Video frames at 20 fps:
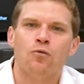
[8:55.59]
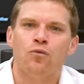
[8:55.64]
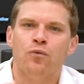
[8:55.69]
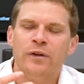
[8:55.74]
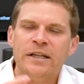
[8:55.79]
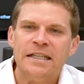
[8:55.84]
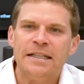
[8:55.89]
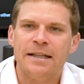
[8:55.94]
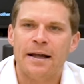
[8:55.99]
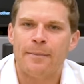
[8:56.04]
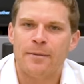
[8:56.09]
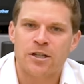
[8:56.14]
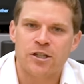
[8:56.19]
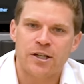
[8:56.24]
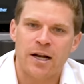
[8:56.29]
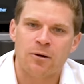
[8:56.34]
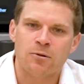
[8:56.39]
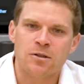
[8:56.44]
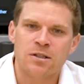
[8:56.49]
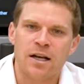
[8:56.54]
really that much
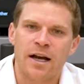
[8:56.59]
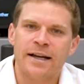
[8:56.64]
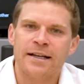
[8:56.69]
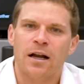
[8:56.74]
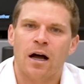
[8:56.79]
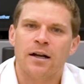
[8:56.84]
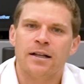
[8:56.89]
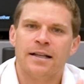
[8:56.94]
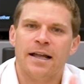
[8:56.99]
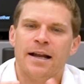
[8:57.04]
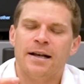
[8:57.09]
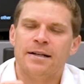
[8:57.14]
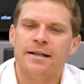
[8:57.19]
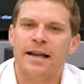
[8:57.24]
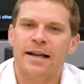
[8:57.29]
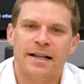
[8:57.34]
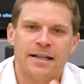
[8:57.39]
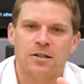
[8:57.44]
downside other than that